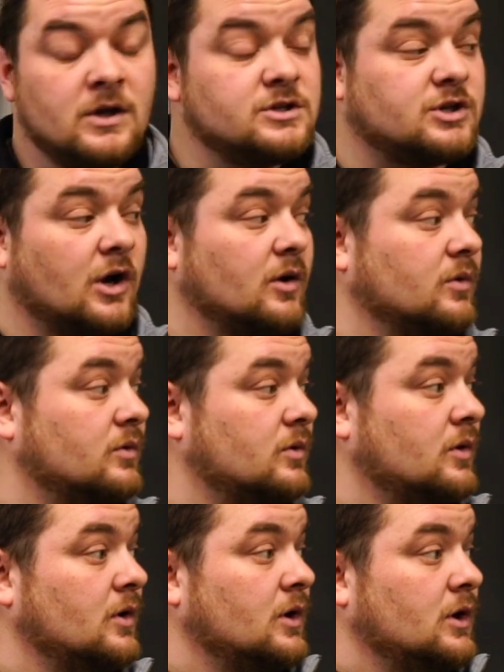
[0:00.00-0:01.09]
So
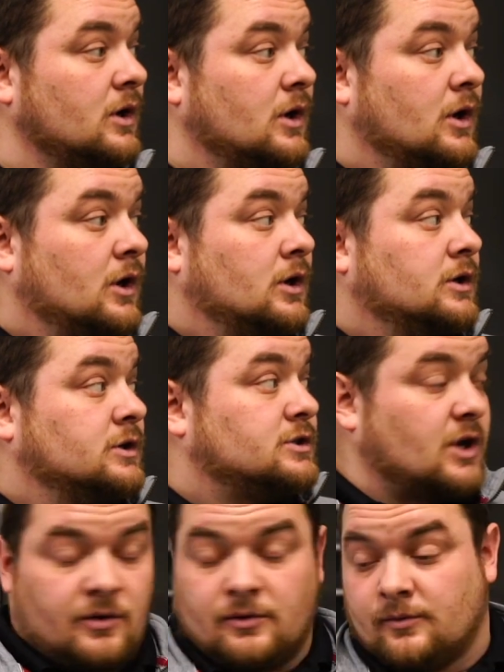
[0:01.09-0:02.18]

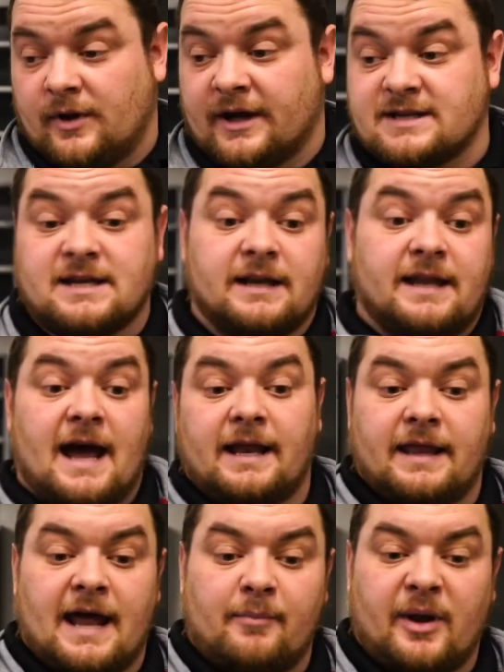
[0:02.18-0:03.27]
like I said,
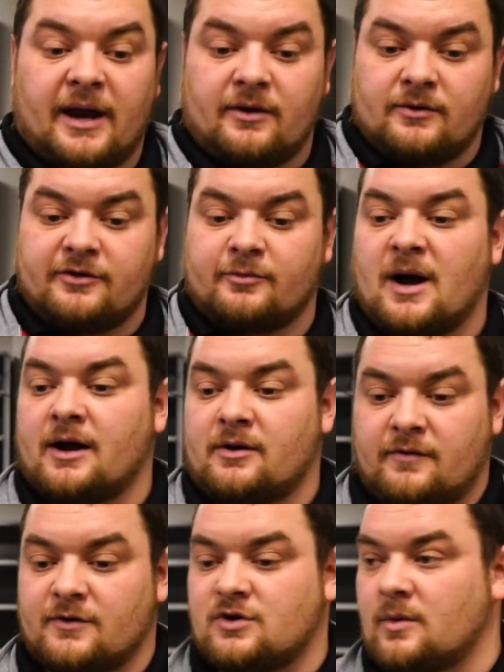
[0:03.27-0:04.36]
that panel is
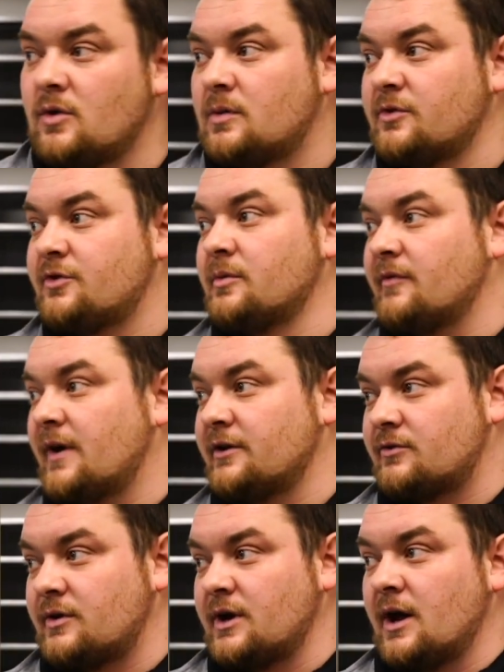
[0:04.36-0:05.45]
monitored for trouble alarm and
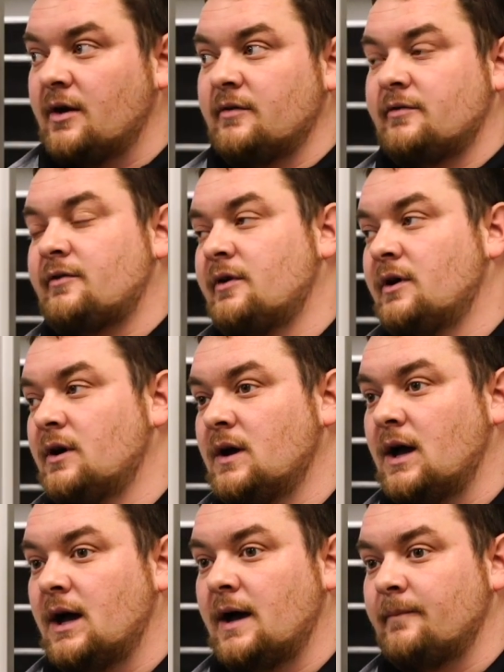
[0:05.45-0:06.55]
supervisory
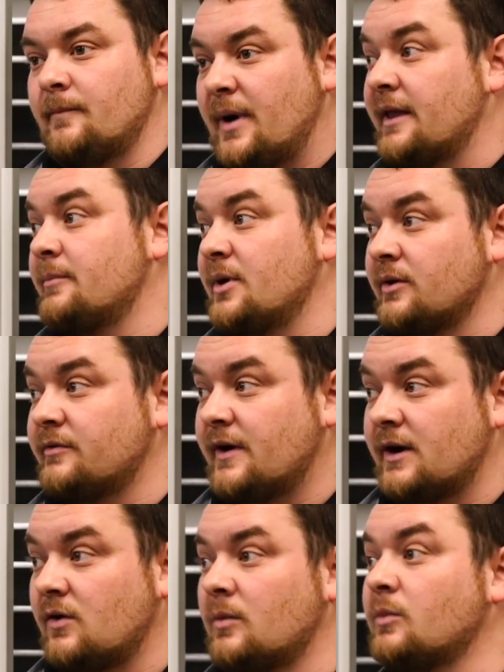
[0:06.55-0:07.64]
by the building
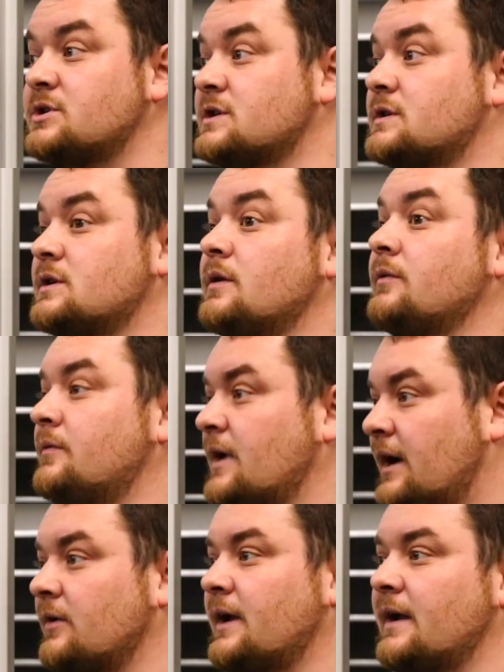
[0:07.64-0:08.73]
fire alarm, which is
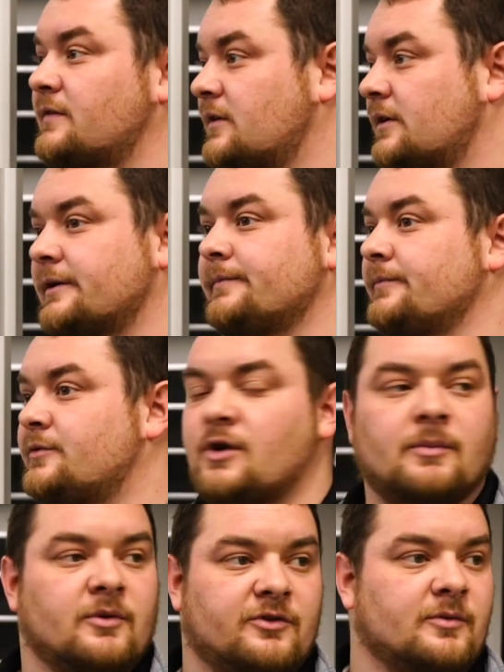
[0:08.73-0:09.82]
dialing out to
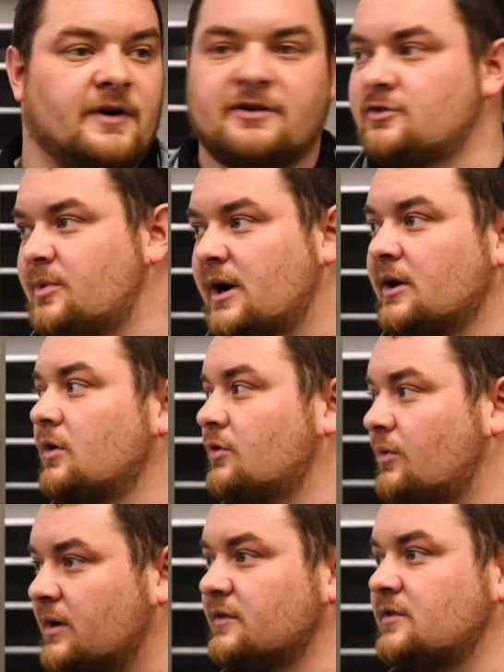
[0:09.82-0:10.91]
trouble, and supervisory is probably going
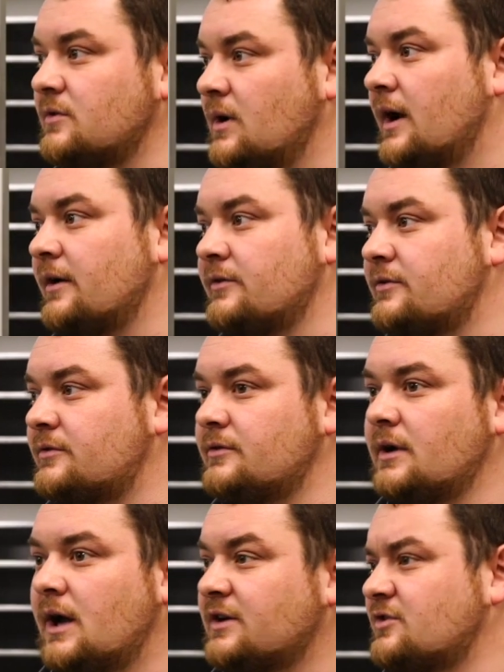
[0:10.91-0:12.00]
directly to you guys.
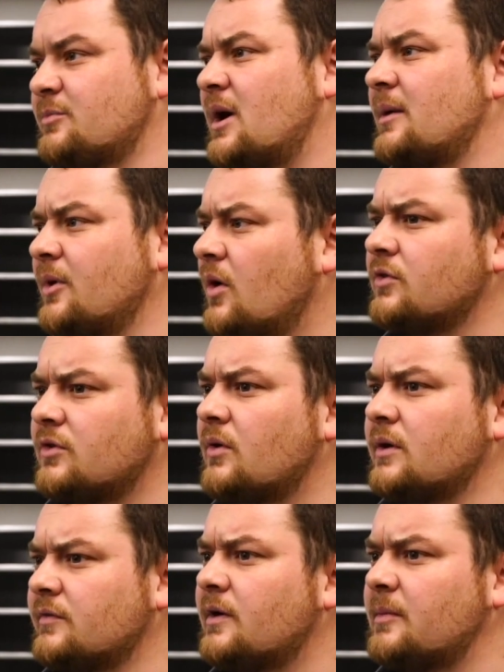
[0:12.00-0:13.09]
Actually, probably all is
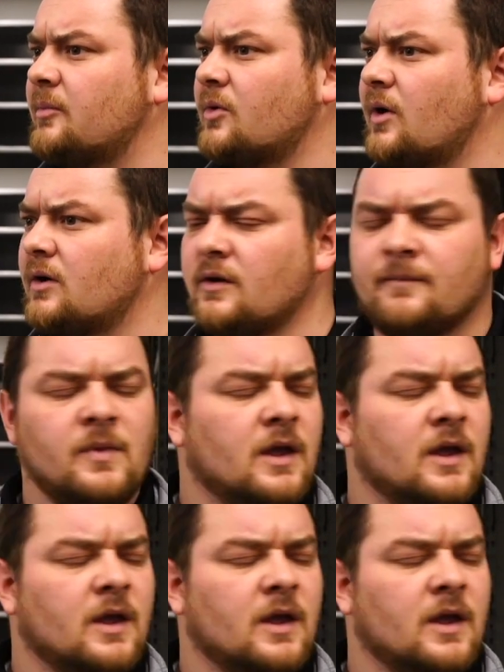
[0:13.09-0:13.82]
going, if I remember correctly.